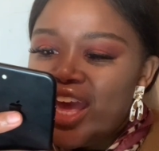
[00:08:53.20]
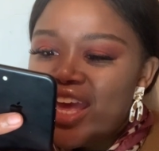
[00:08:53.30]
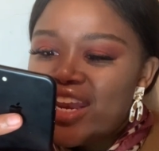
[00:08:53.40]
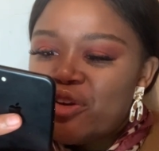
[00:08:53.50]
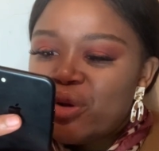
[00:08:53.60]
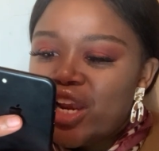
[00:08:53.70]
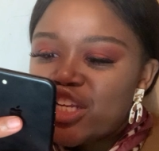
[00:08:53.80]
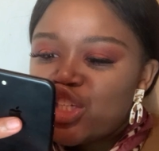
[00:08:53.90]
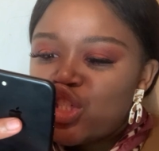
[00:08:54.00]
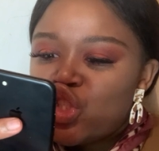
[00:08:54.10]
in a
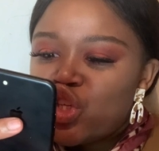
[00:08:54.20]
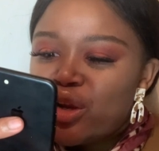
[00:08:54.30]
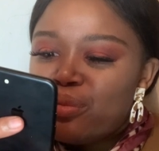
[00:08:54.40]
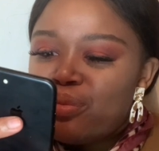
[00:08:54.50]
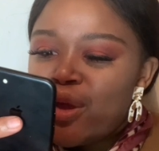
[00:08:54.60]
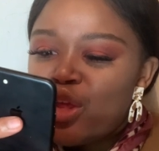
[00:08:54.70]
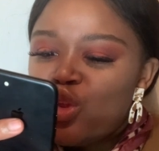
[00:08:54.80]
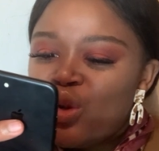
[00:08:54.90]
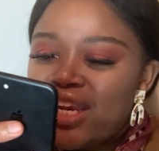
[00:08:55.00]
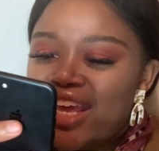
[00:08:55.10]
relationship,
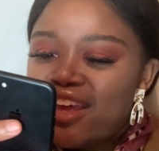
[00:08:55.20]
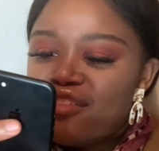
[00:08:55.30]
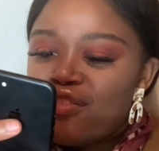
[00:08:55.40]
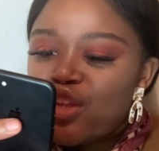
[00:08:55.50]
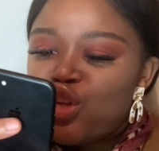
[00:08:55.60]
you leave.